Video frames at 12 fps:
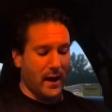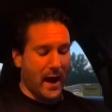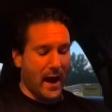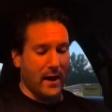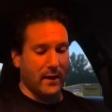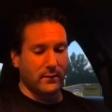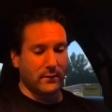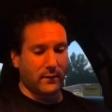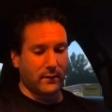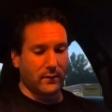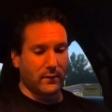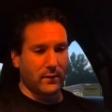
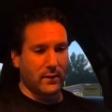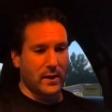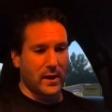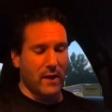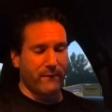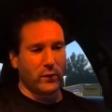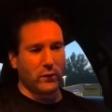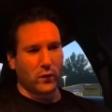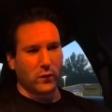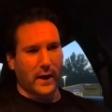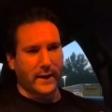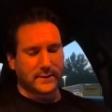and if you
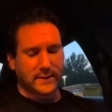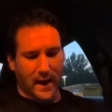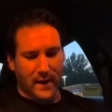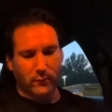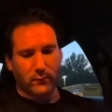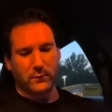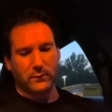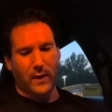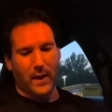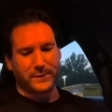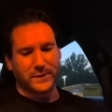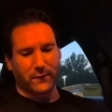do like 10
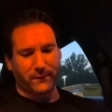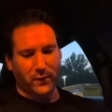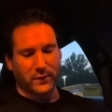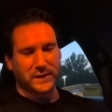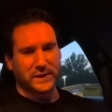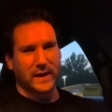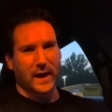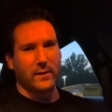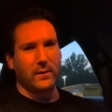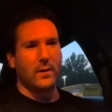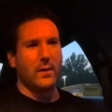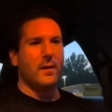reps your first set,